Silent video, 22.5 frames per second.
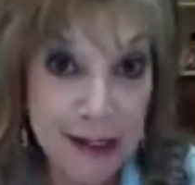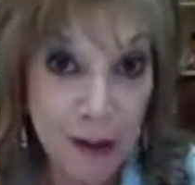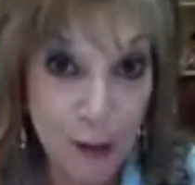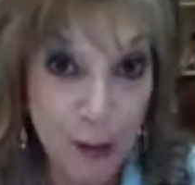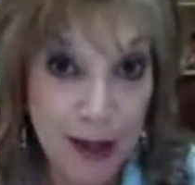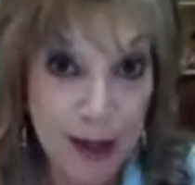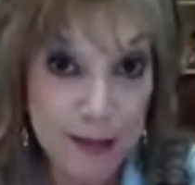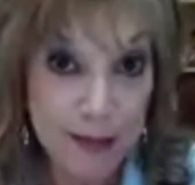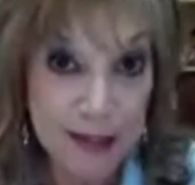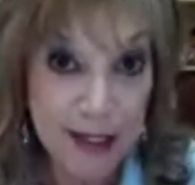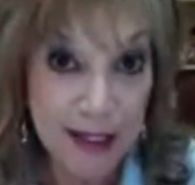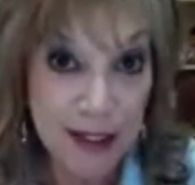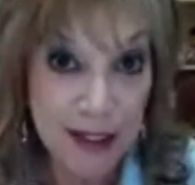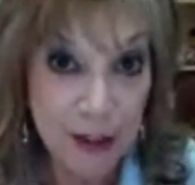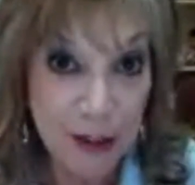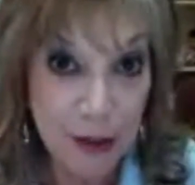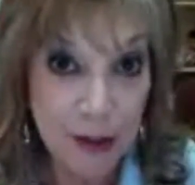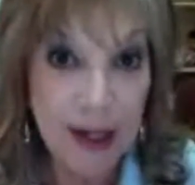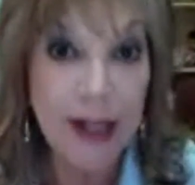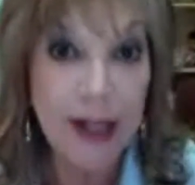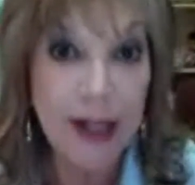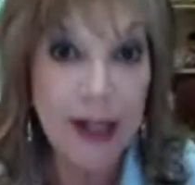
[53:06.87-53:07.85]
technique the way I'm
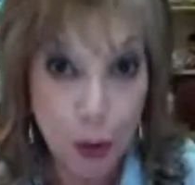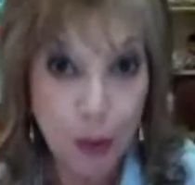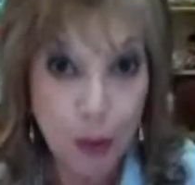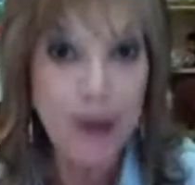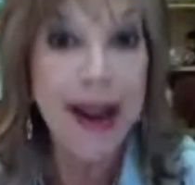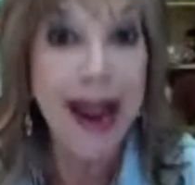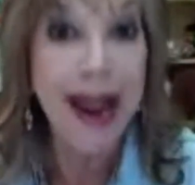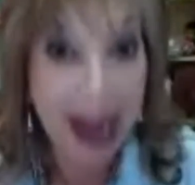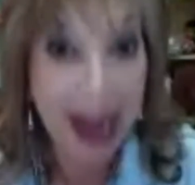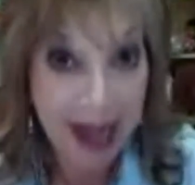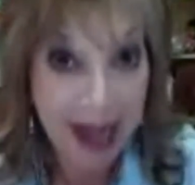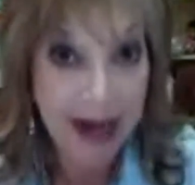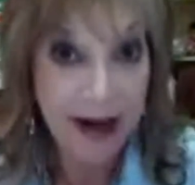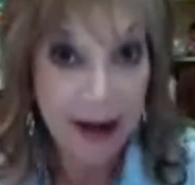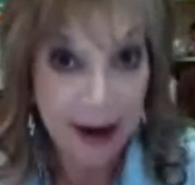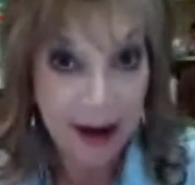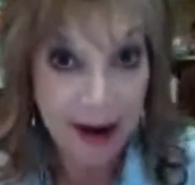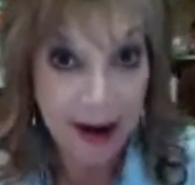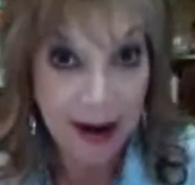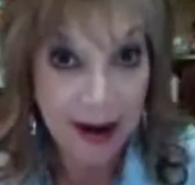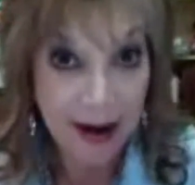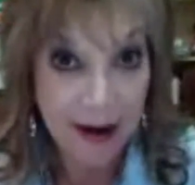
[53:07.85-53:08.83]
telling you, and you
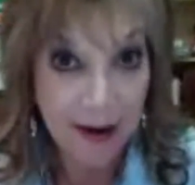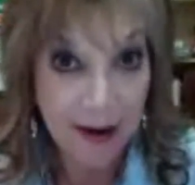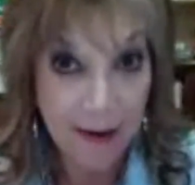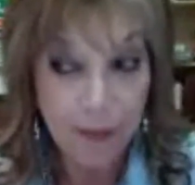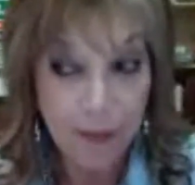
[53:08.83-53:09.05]
can,